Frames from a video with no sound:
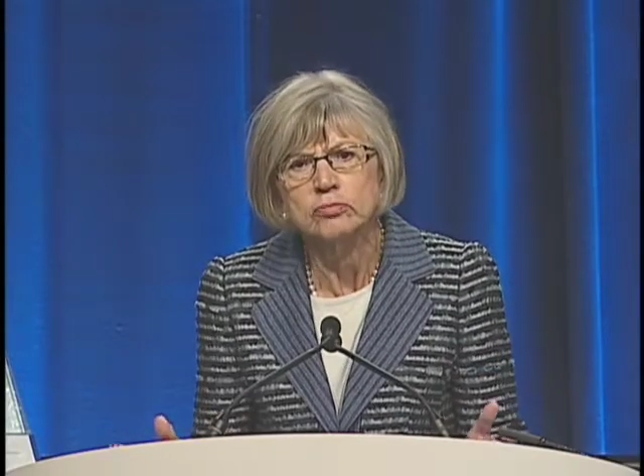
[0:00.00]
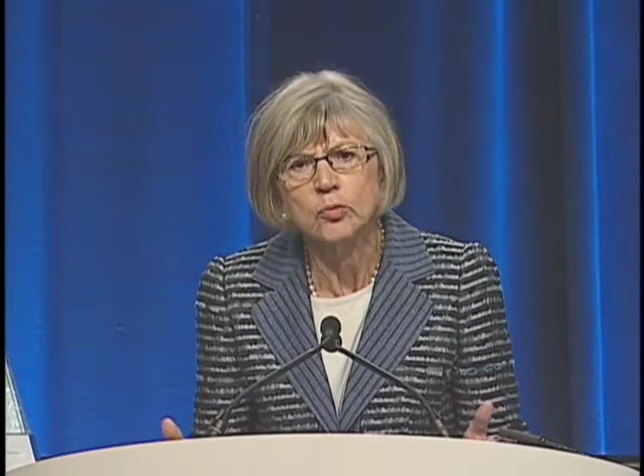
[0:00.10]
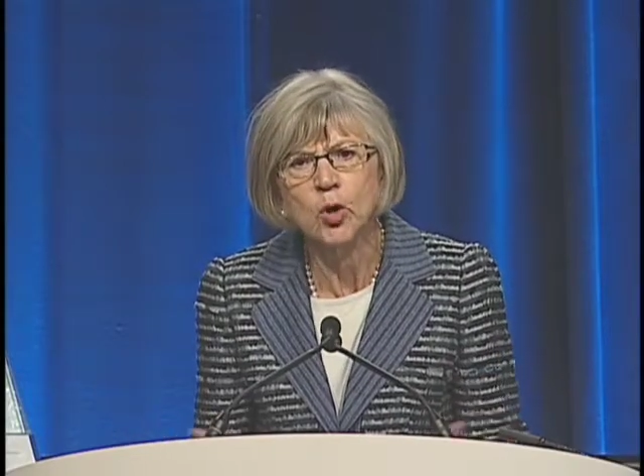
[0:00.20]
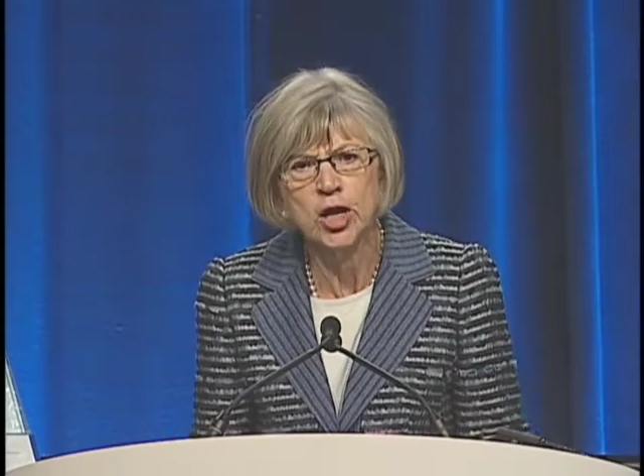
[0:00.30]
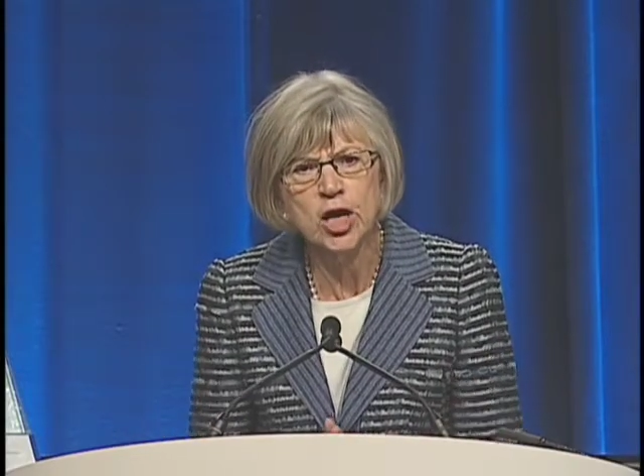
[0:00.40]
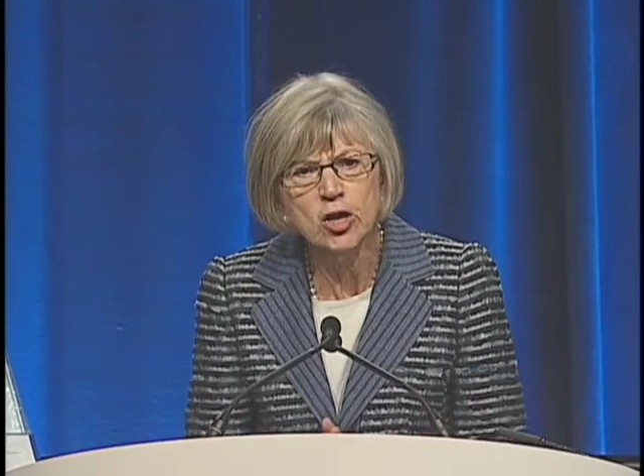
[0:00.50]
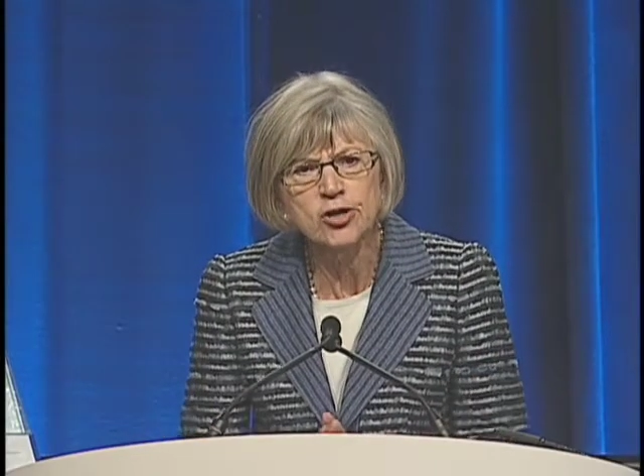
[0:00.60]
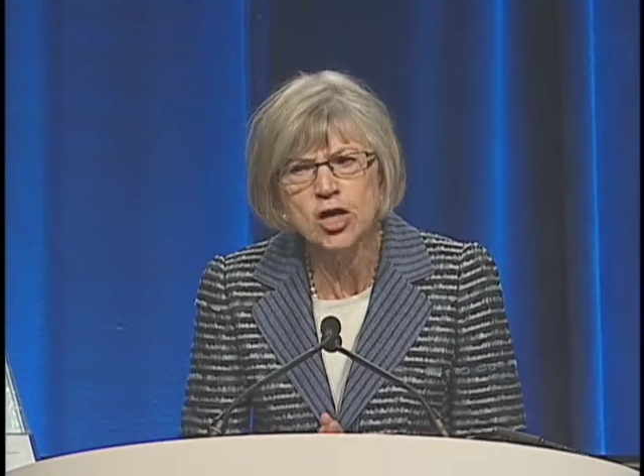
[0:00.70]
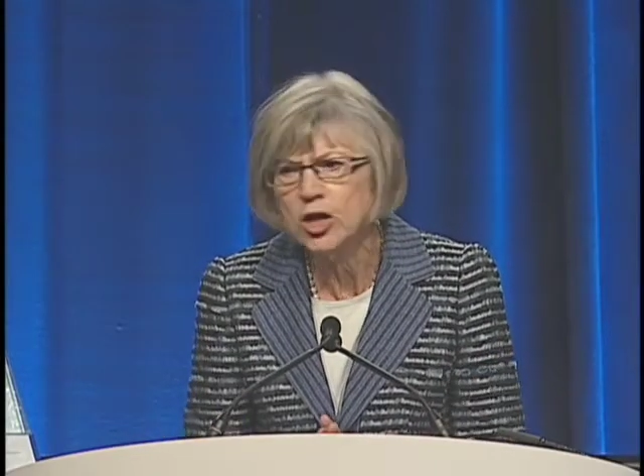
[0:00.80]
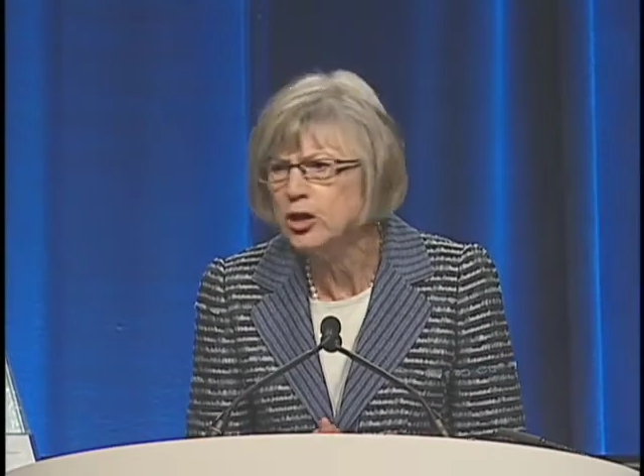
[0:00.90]
we're here
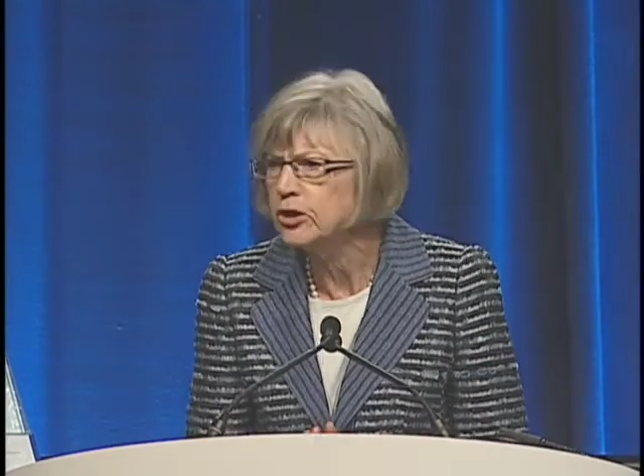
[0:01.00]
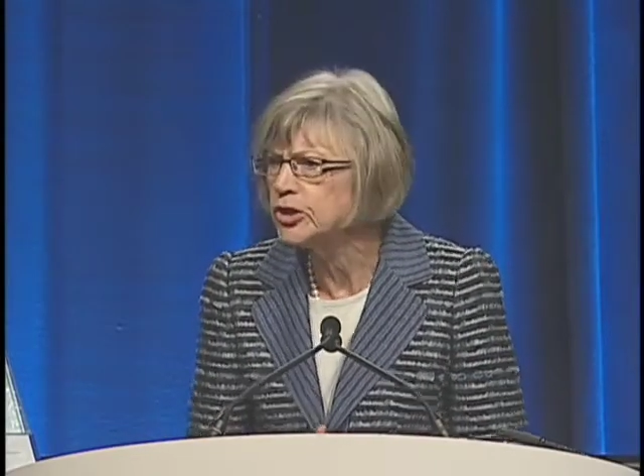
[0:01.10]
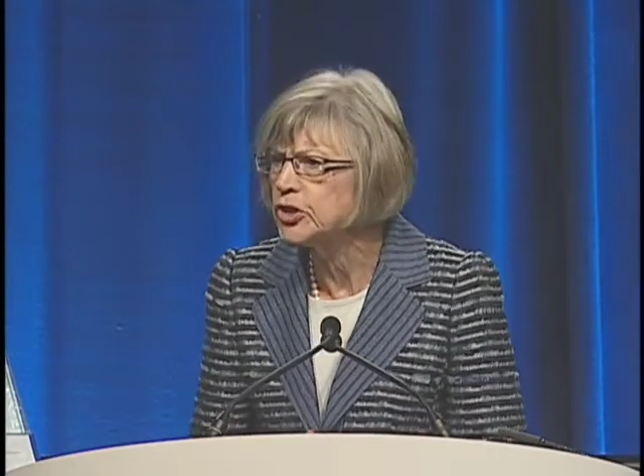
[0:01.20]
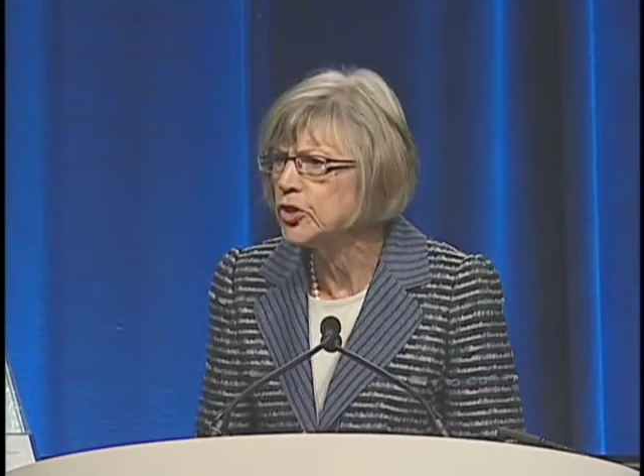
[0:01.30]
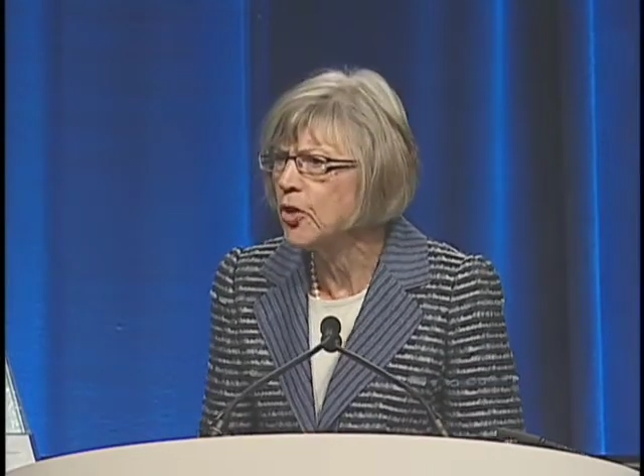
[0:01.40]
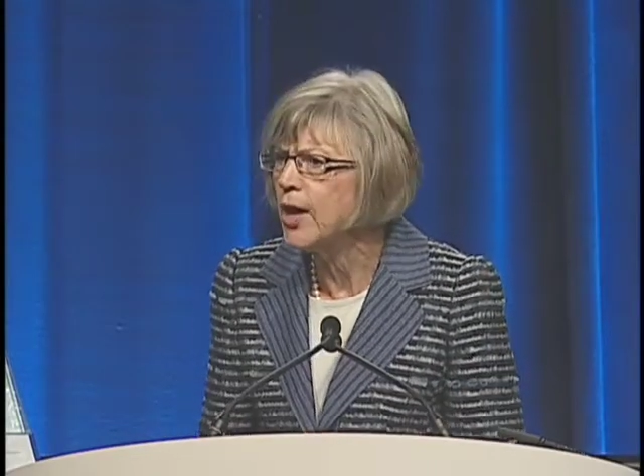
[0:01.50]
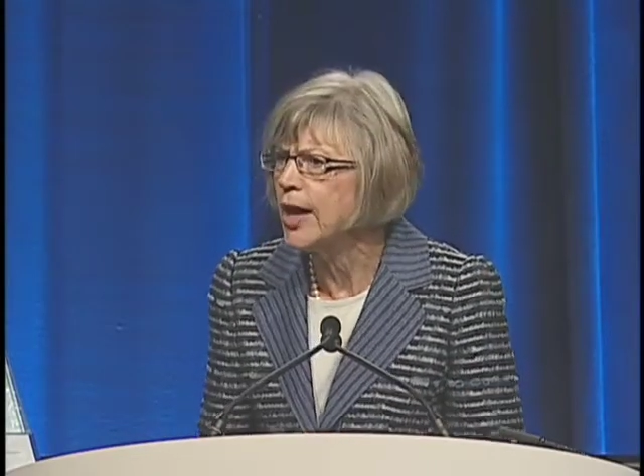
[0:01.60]
to hear your story.